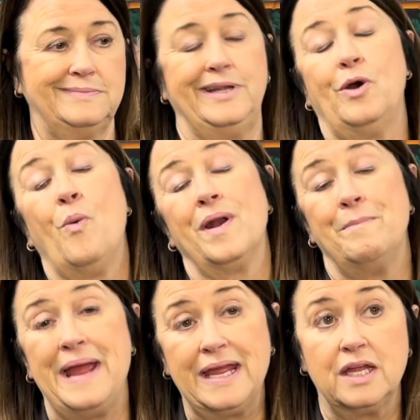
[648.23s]
You don't want
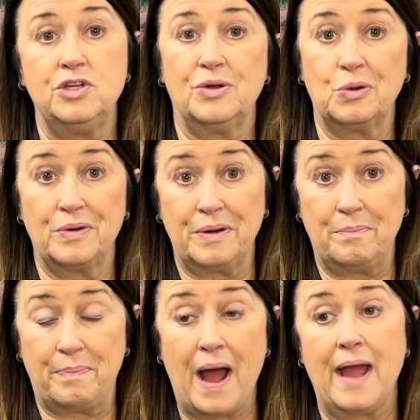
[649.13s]
to make it. You can already
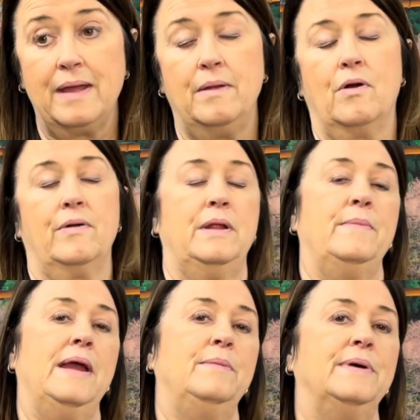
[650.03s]
buy it already
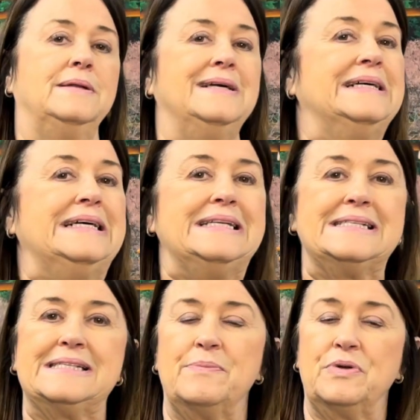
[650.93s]
made, but
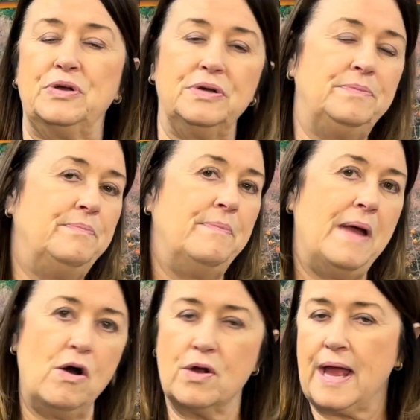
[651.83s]
some good
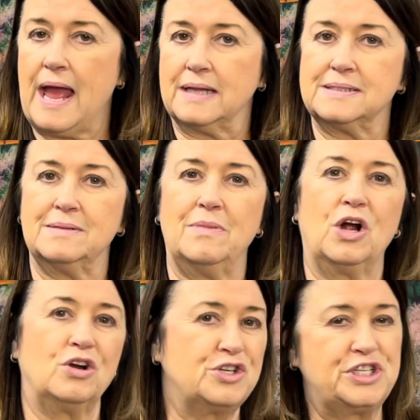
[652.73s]
milk and some
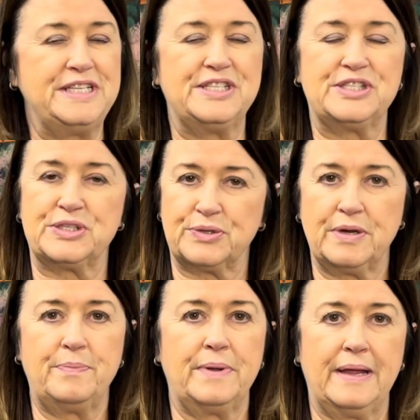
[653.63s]
Hershey's
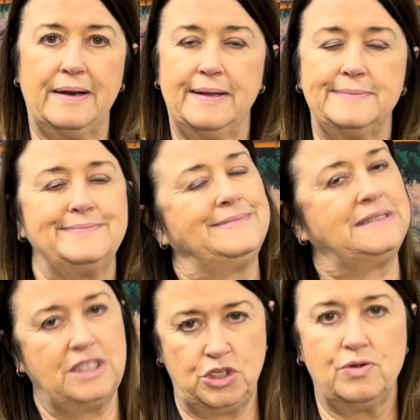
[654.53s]
syrup in it.
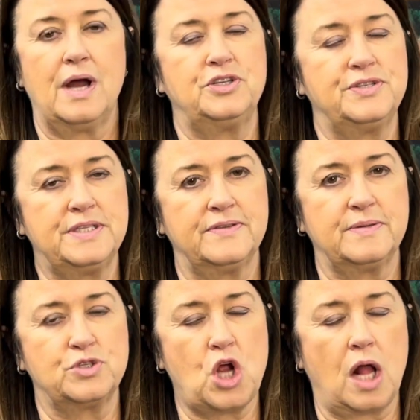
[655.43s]
You got yourself
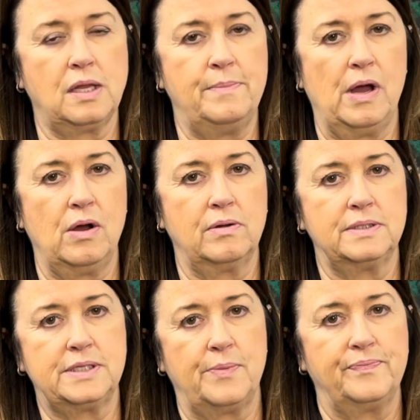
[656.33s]
some chocolate milk.
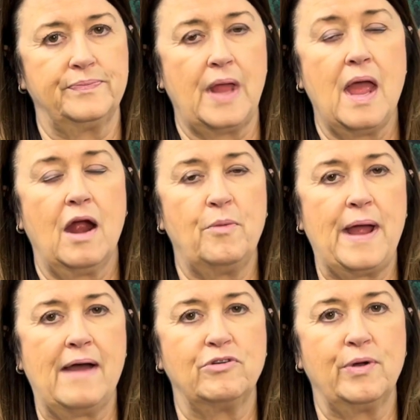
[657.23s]
So everybody
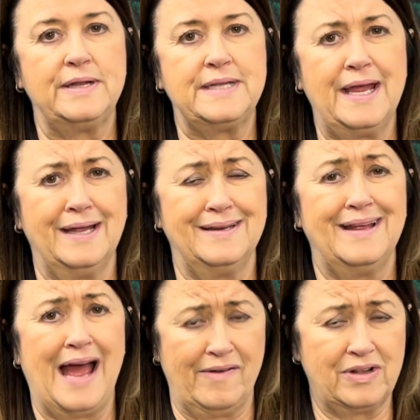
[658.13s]
have a great day and
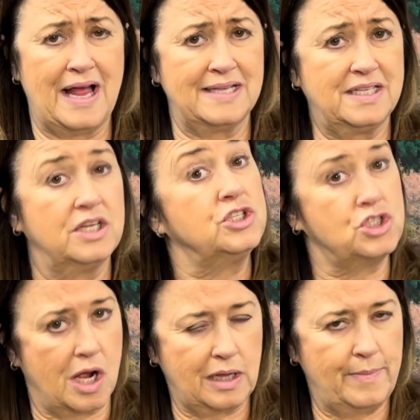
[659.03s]
have a glass of
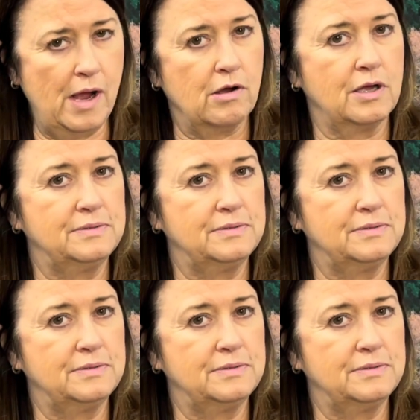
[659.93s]
chocolate milk.